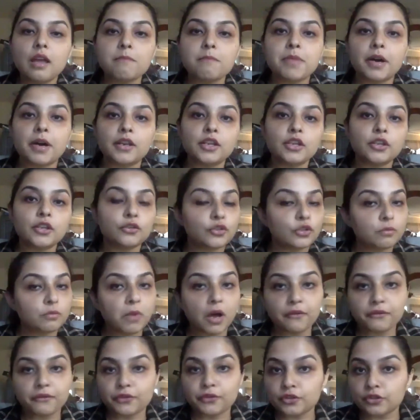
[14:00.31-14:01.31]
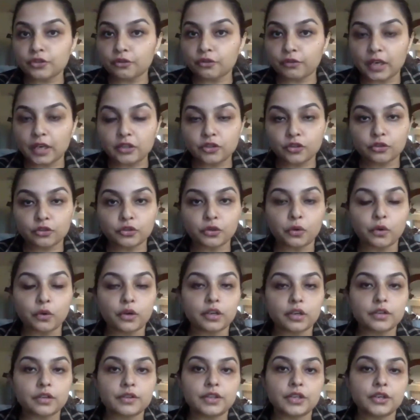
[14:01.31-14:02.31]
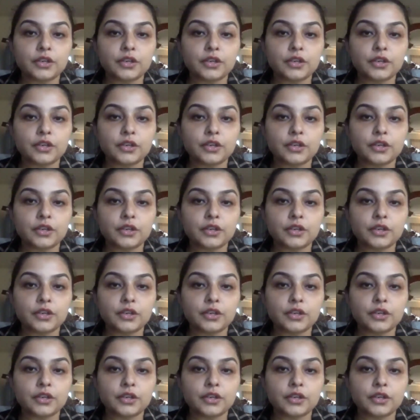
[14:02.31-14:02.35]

but YouTube offers great tutorials.